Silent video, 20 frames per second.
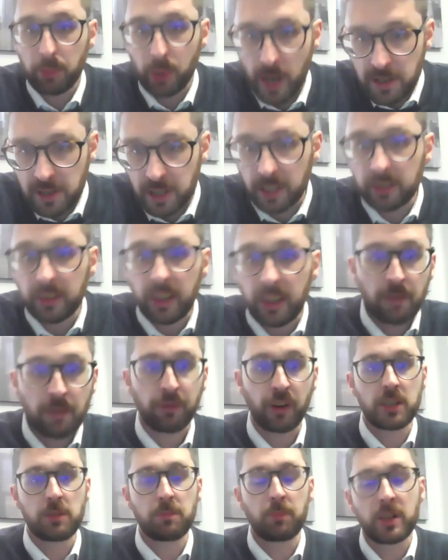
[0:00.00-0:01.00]
President and
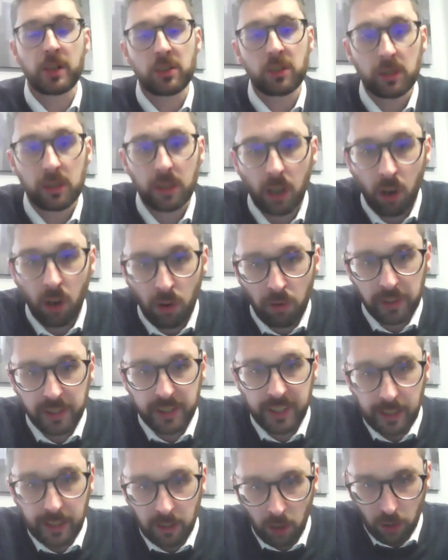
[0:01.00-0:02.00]
Vice President of the
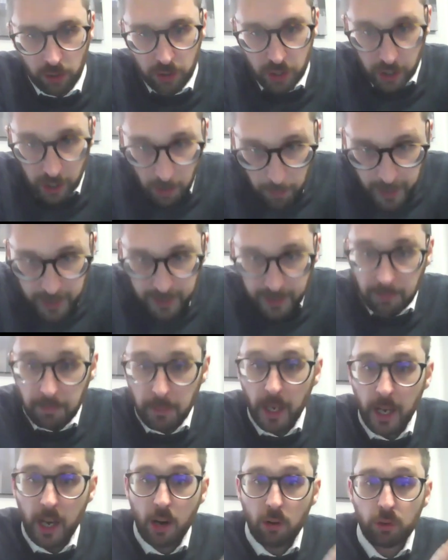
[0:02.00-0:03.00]
Technology Committee,